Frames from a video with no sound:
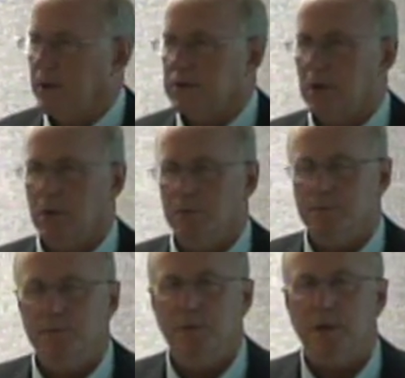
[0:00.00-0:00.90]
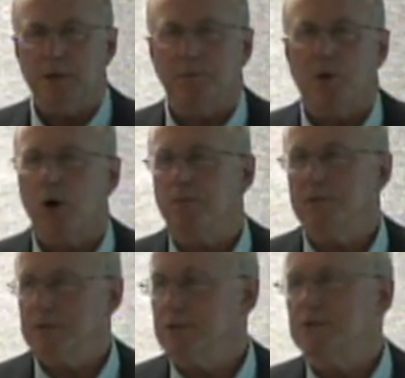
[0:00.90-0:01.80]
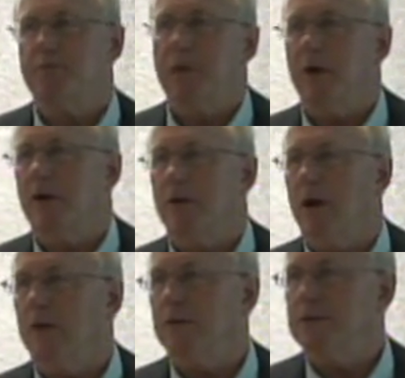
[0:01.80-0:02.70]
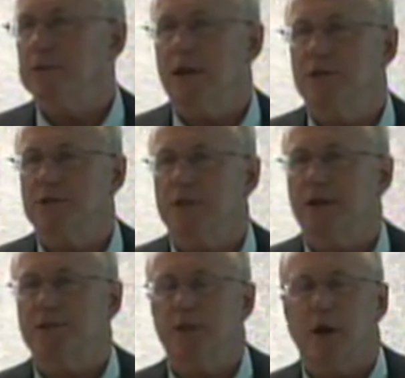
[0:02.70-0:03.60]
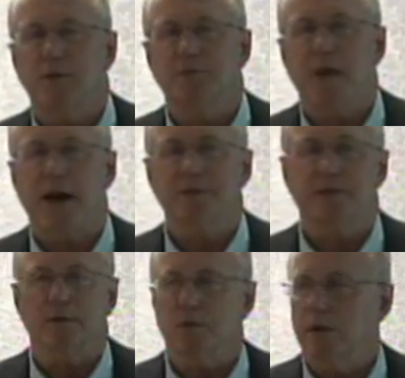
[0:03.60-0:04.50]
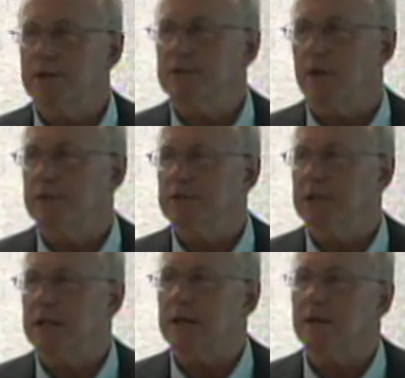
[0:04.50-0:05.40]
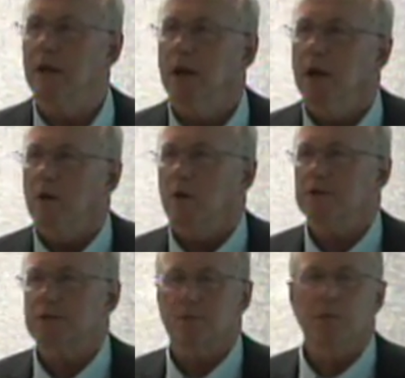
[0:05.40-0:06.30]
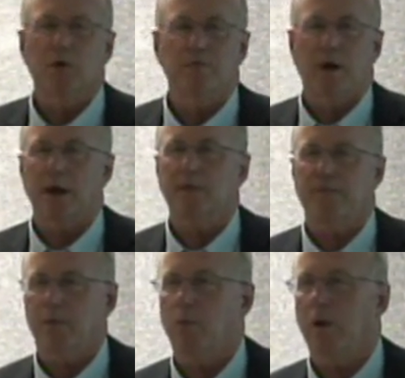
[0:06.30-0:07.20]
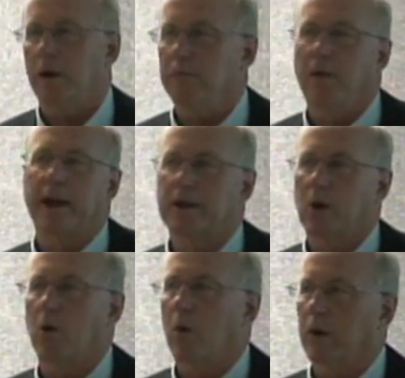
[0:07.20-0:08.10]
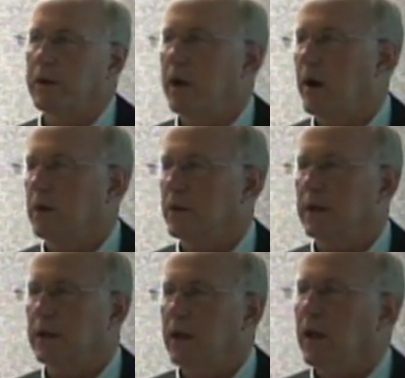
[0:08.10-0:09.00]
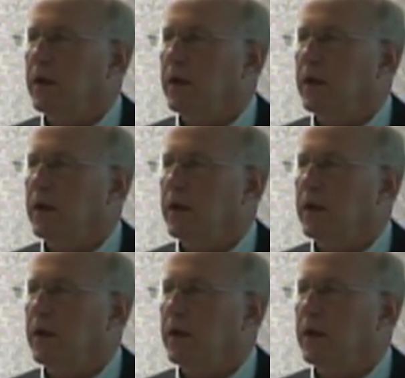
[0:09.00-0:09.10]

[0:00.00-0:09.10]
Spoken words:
So the purpose and spirit of this legislation that was passed in 2017 was to move money from where it might go ordinarily,